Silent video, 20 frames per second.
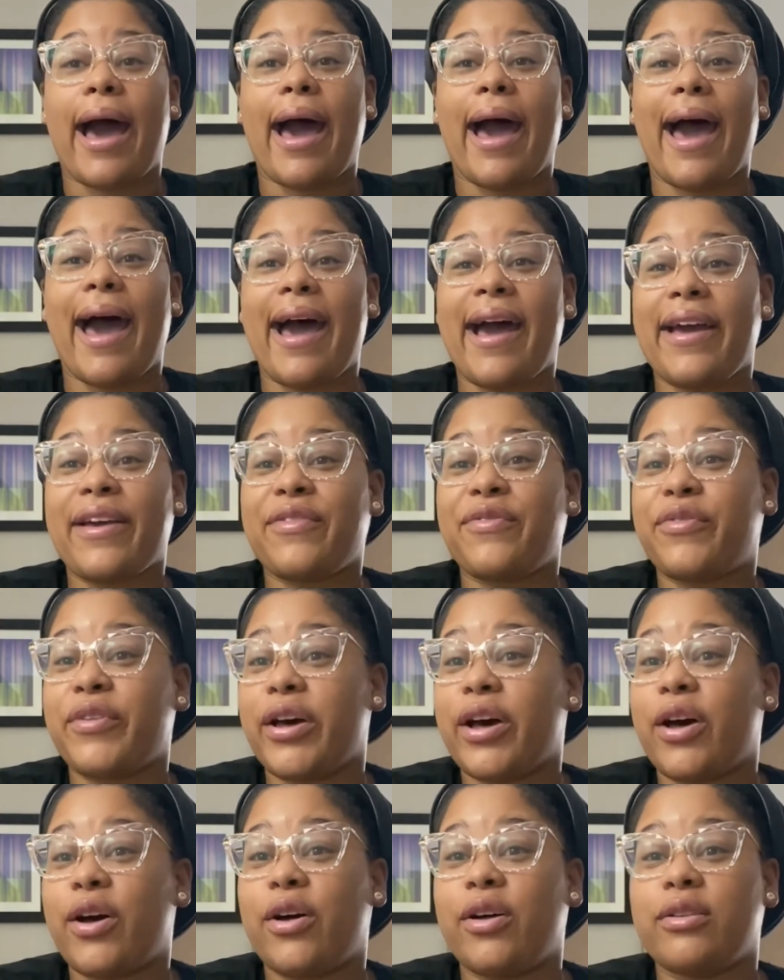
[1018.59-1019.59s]
I
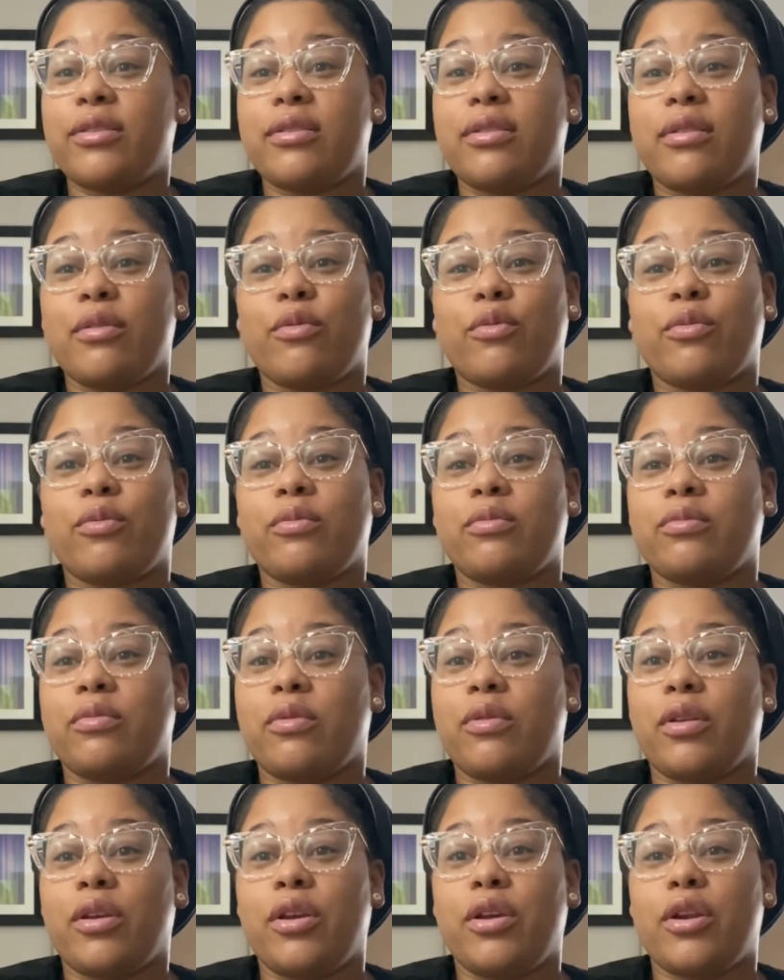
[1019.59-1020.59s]
felt,
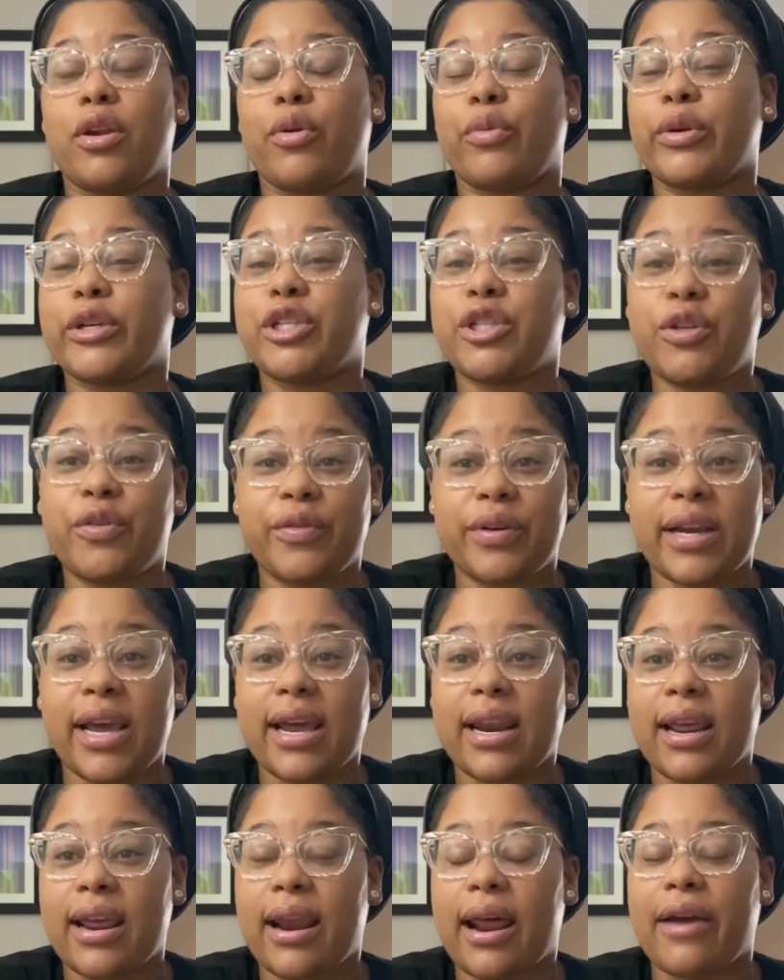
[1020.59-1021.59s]
you know, rejuvenated.